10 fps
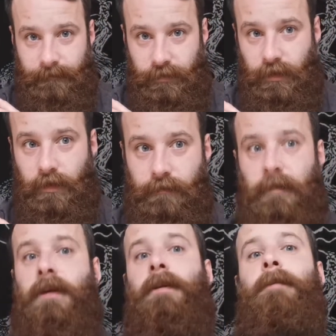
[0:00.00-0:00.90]
So
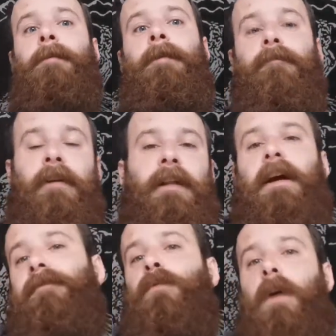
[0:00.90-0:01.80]
you really
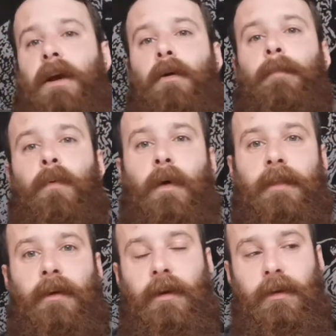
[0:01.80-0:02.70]
have to weigh up
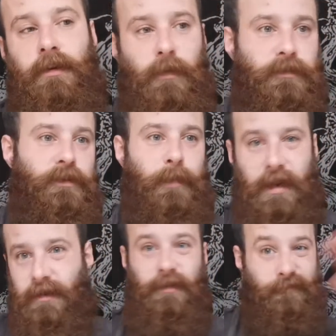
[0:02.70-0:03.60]
whether you want to
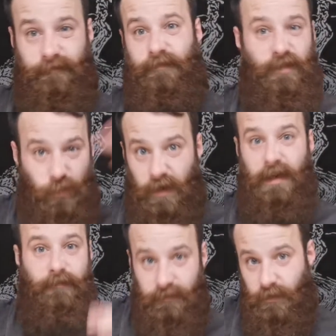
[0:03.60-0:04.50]
spend
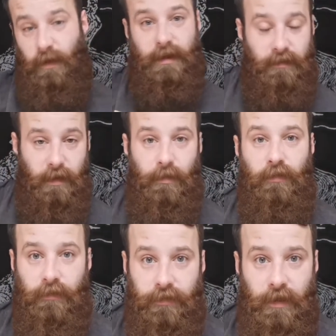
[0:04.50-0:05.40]
20 quid a
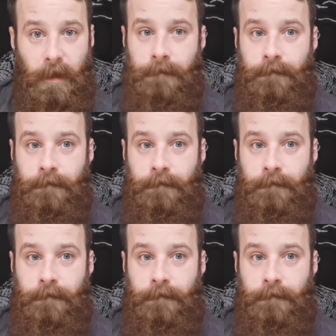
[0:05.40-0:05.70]
month,